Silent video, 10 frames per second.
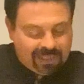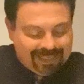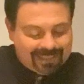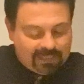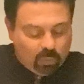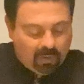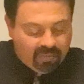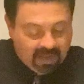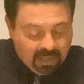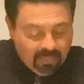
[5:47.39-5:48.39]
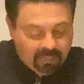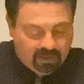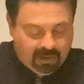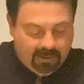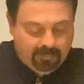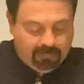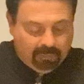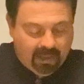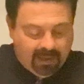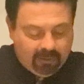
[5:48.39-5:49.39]
is within the cup and
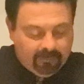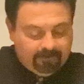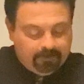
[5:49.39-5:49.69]
platter,